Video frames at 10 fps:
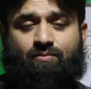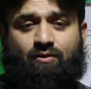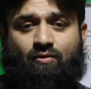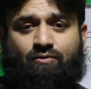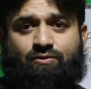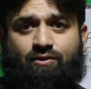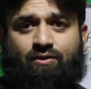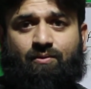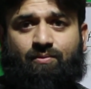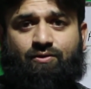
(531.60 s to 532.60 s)

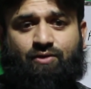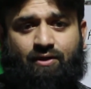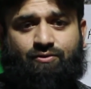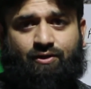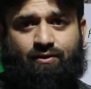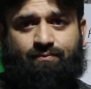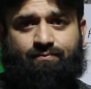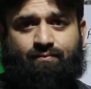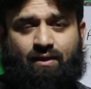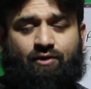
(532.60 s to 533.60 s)
constantly be changing.
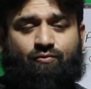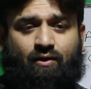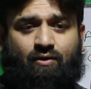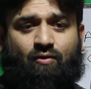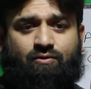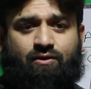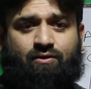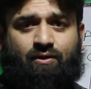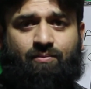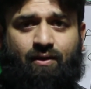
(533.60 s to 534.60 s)
It will
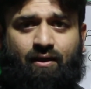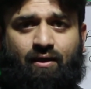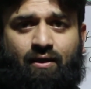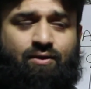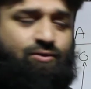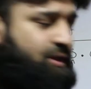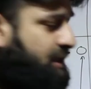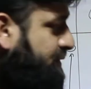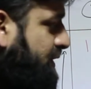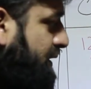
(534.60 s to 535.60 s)
constantly be
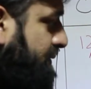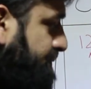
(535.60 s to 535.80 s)
changing.